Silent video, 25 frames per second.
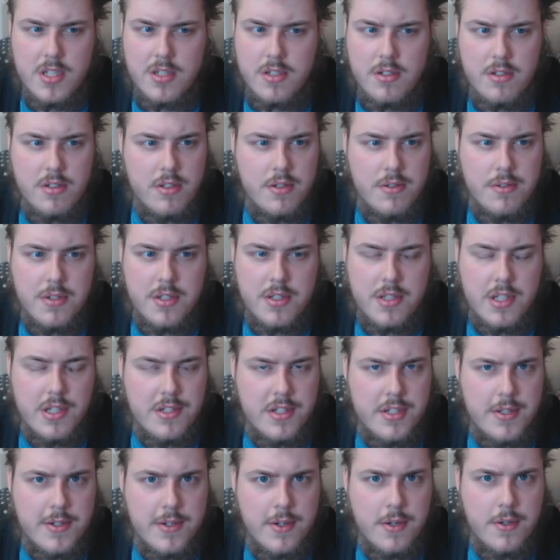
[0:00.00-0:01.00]
I don't think
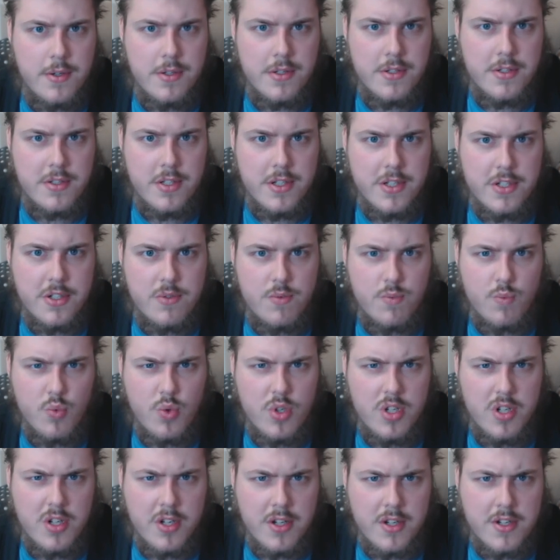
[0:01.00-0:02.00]
that's how colonization
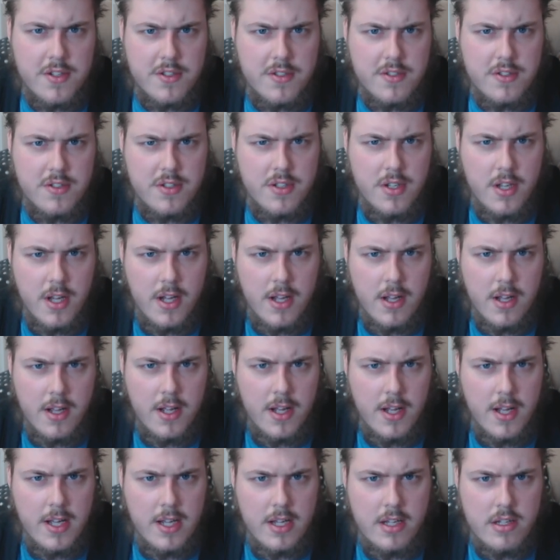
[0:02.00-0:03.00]
works.
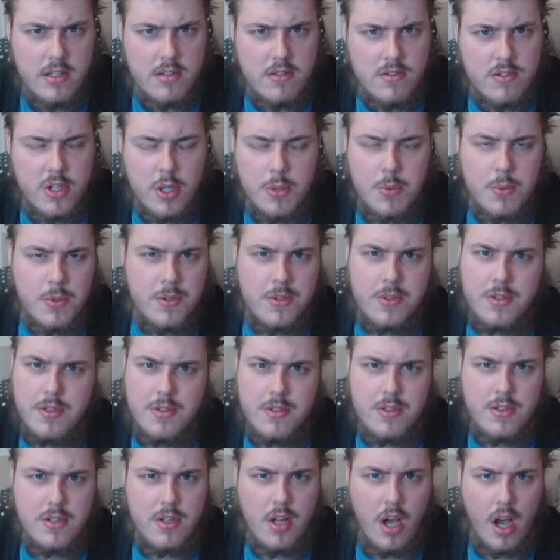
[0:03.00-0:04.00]
No one
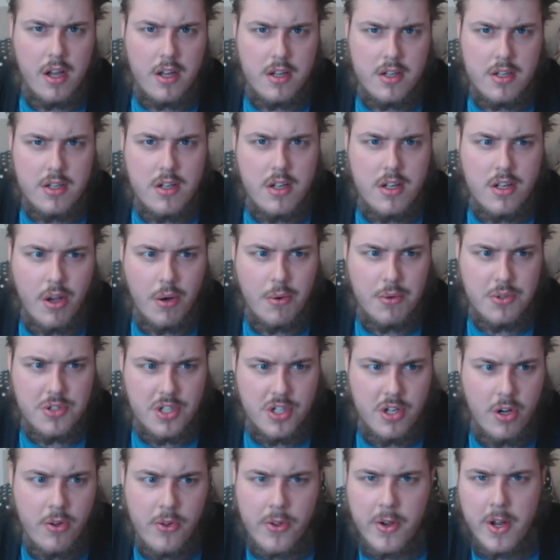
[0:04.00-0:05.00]
goes
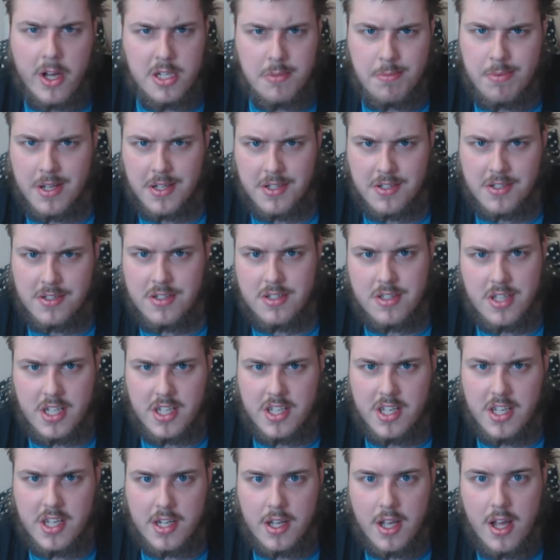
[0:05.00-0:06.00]
to colonize places
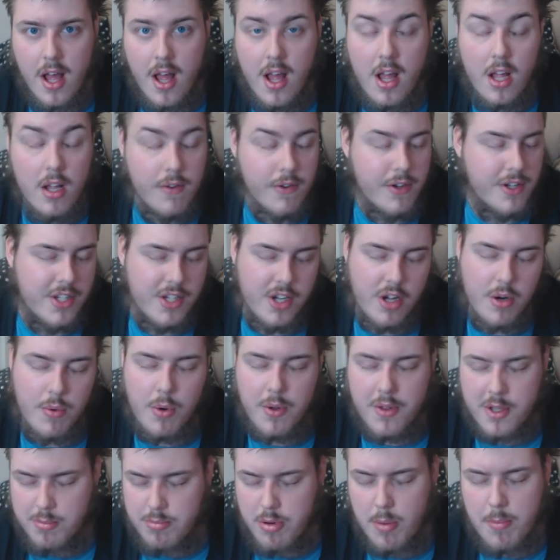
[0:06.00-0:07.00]
thinking, well, you know
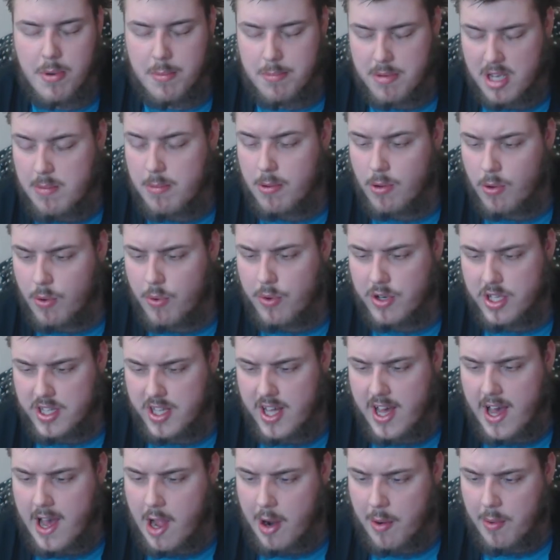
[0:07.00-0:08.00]
what, there's probably people already
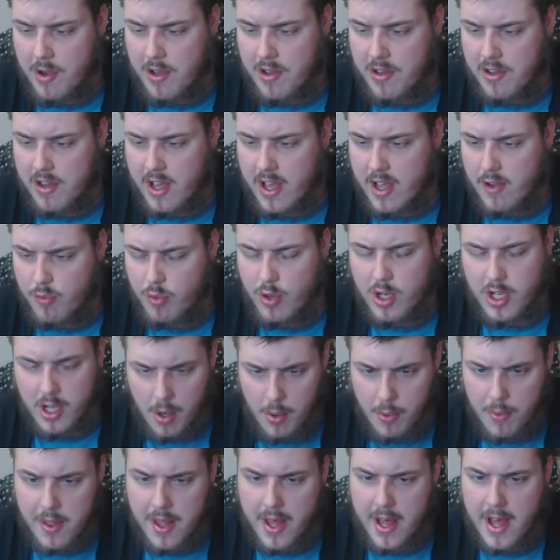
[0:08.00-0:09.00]
there, and if we
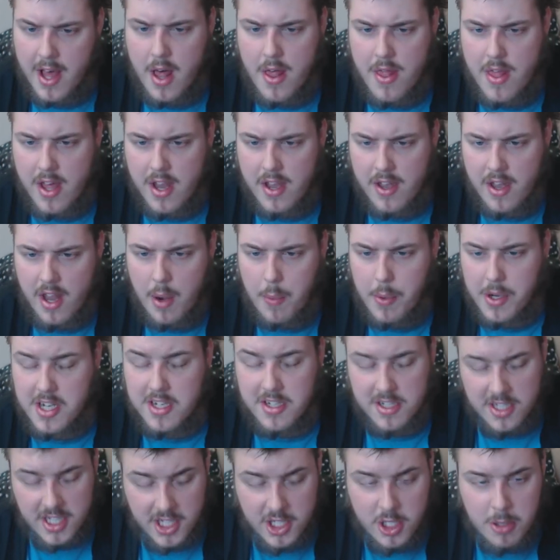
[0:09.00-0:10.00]
go there, then we
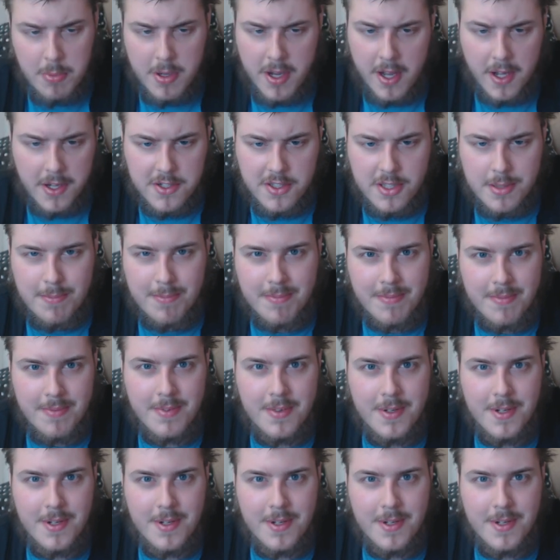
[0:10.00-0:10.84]
can dehumanize them.